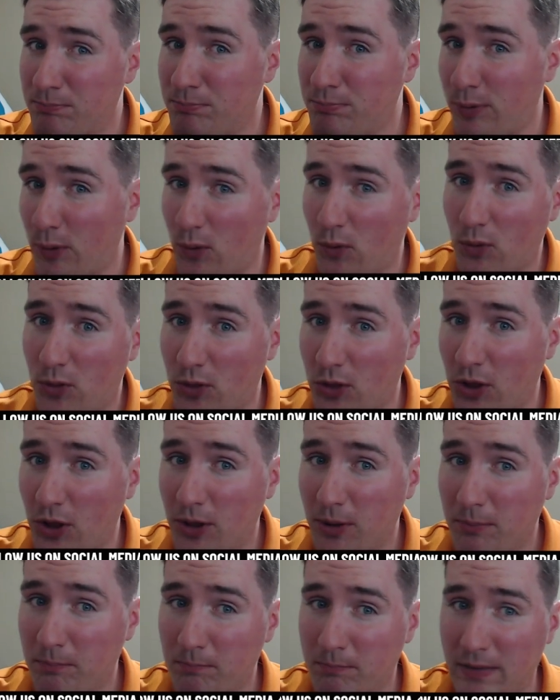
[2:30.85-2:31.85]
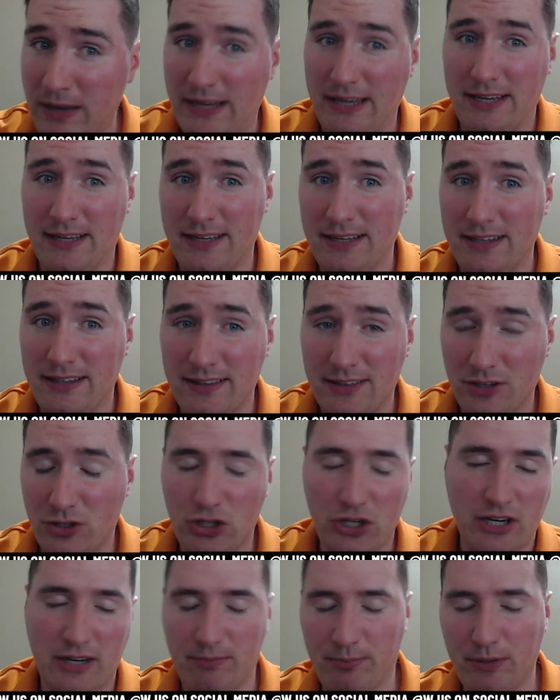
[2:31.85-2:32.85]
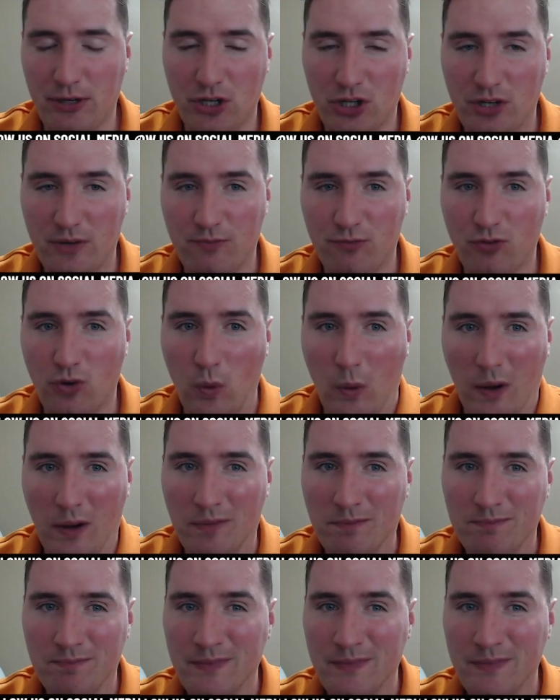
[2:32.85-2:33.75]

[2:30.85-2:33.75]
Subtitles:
both make the Championship 4.